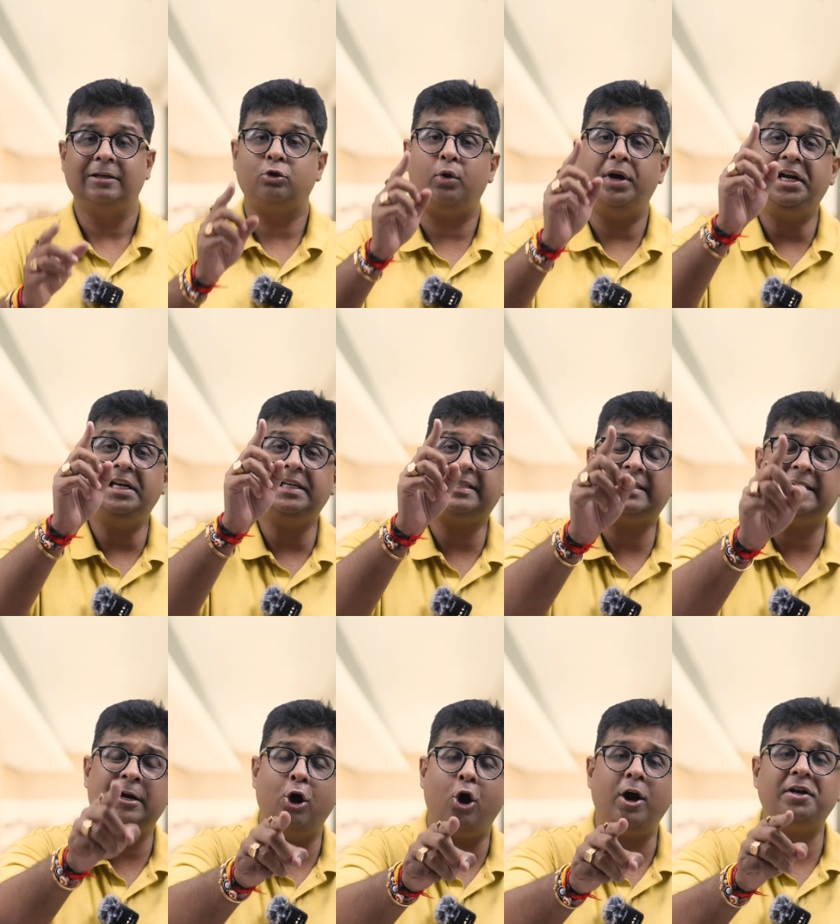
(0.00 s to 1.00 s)
So it is
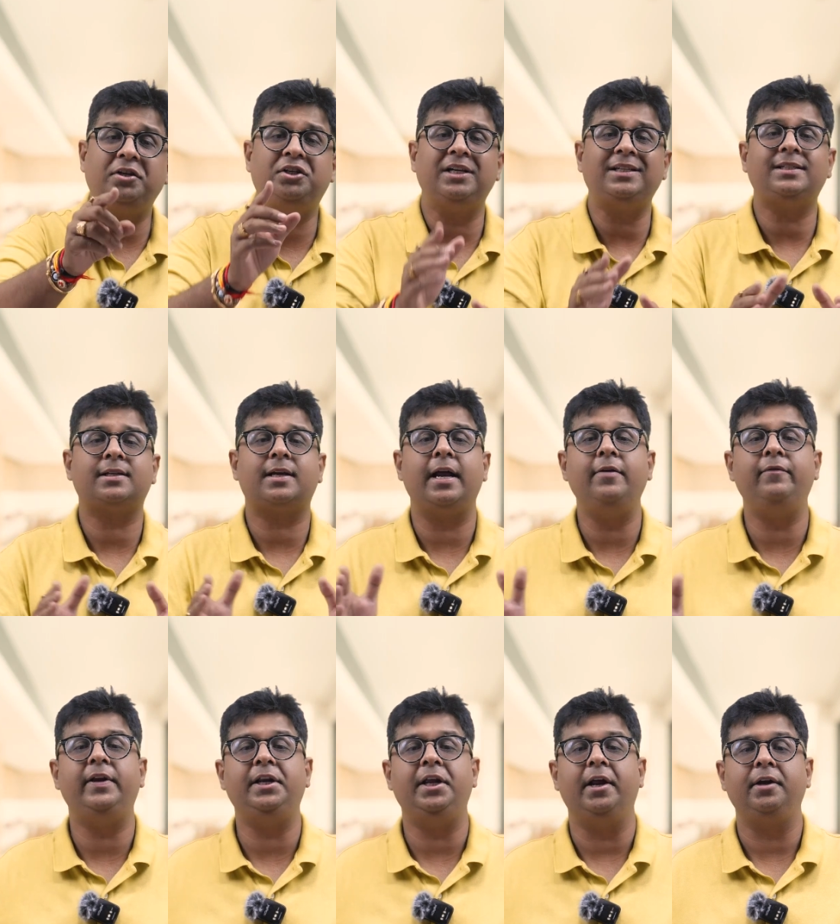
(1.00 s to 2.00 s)
not just
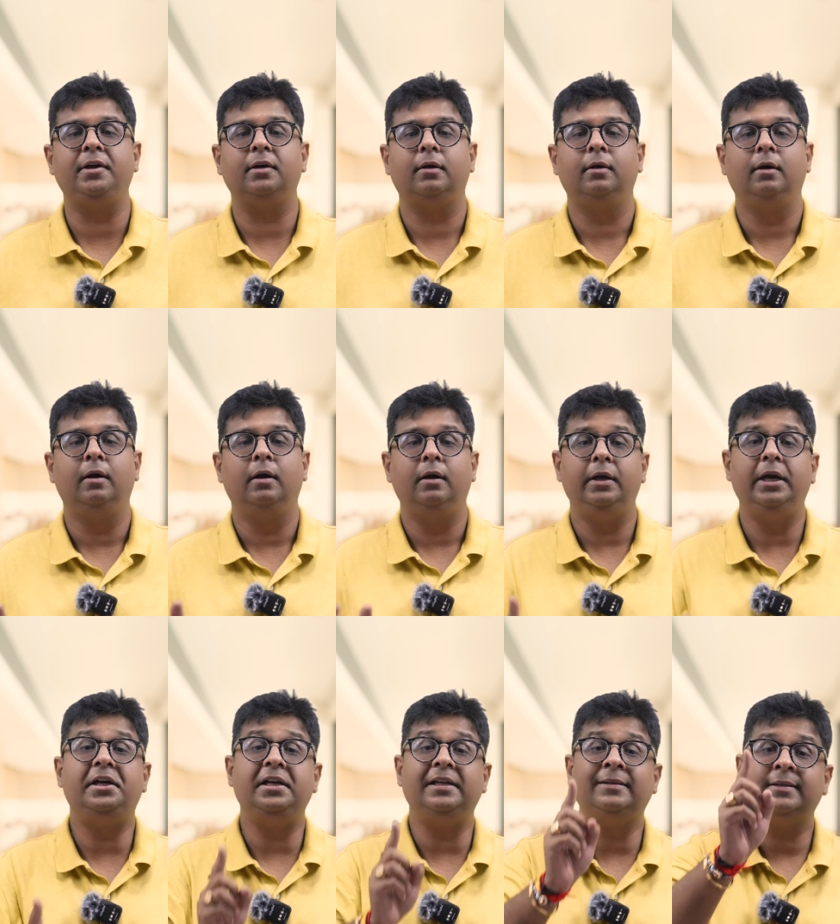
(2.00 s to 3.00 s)
convenient,
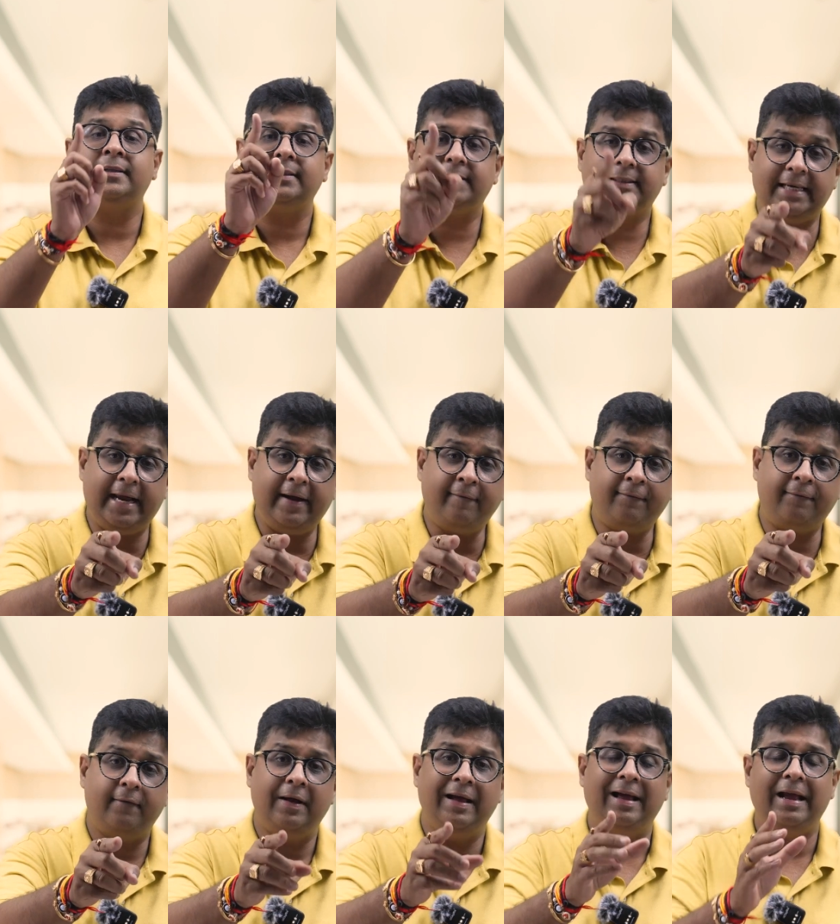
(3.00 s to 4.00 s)
it is
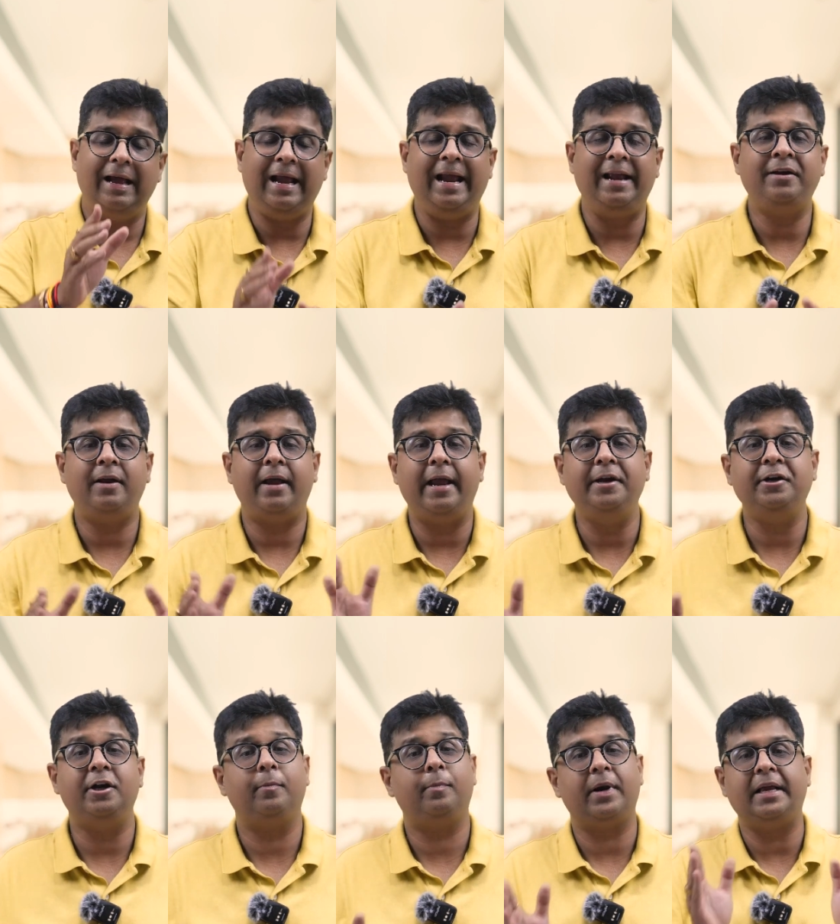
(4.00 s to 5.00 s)
safe and
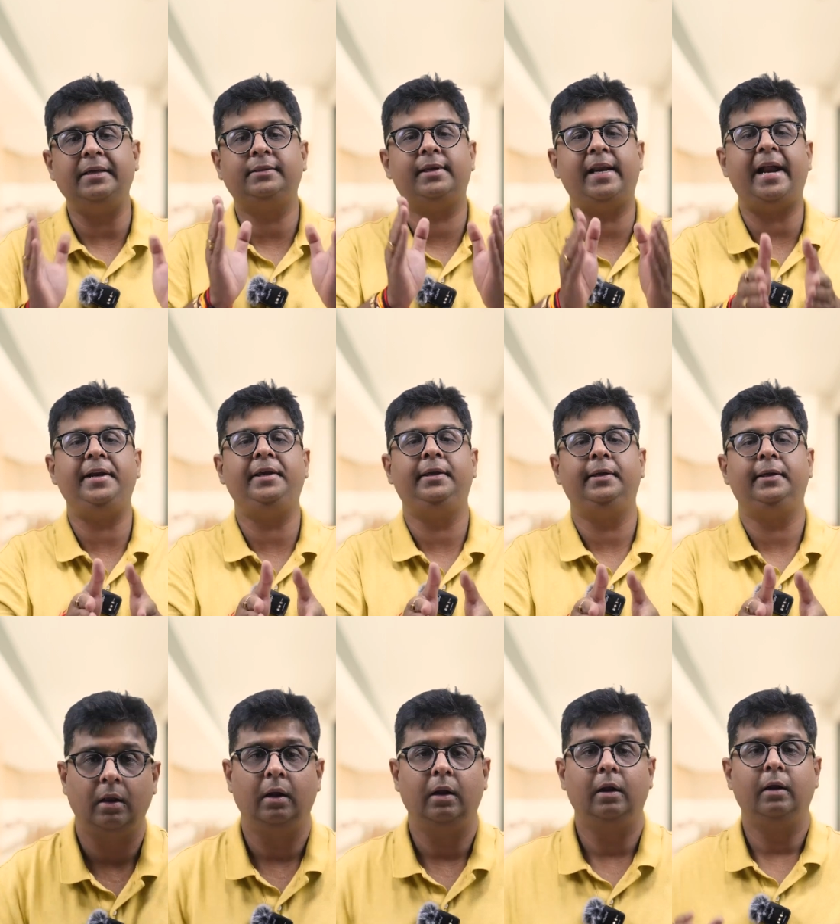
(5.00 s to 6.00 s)
enterprise ready.
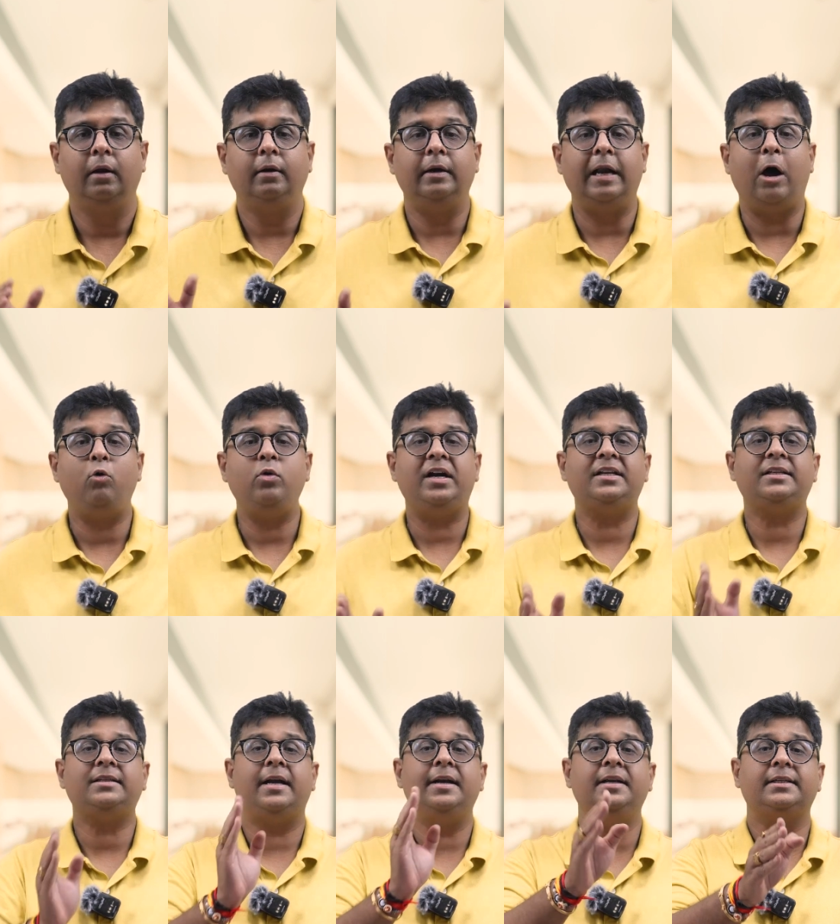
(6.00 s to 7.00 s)
Now let
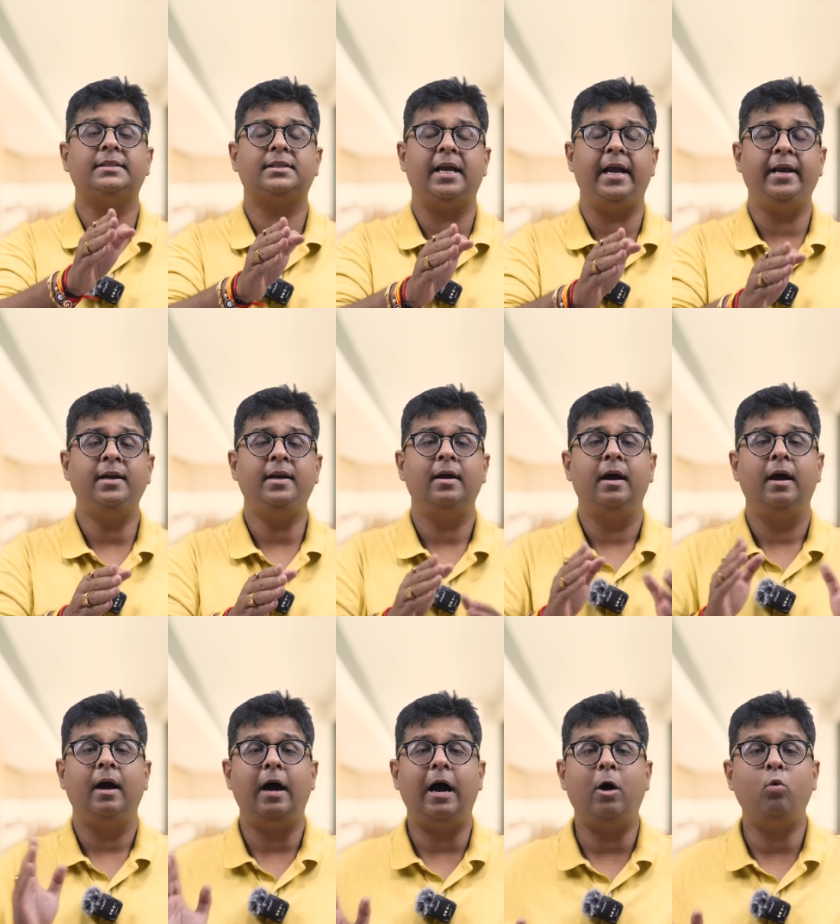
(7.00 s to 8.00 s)
us understand
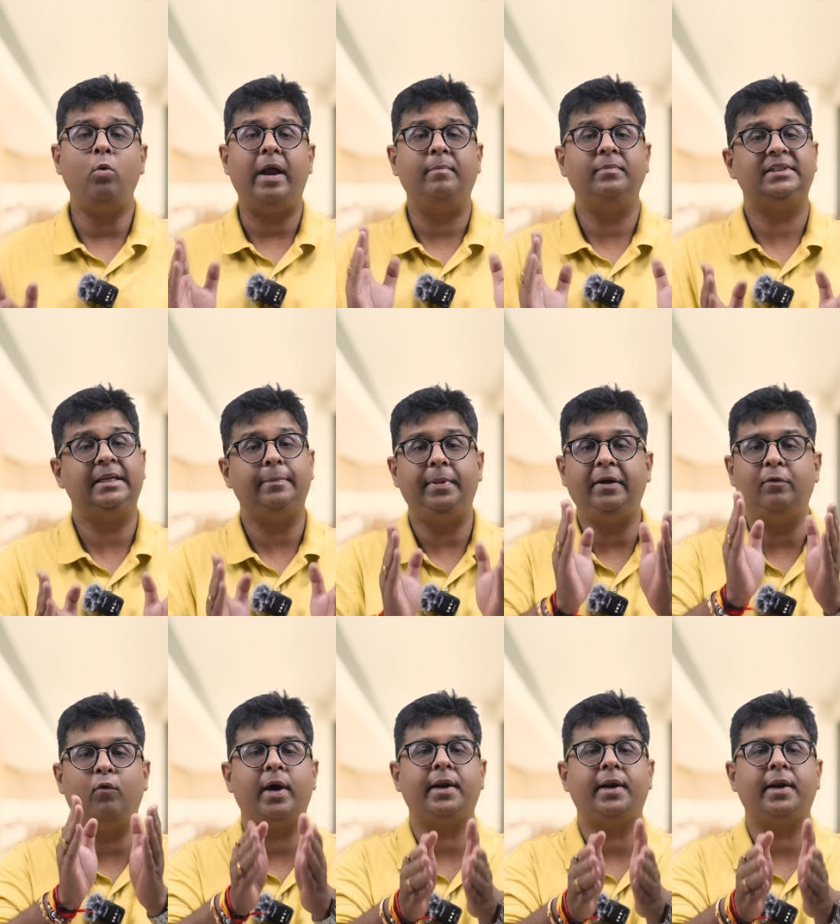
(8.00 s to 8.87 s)
how MCP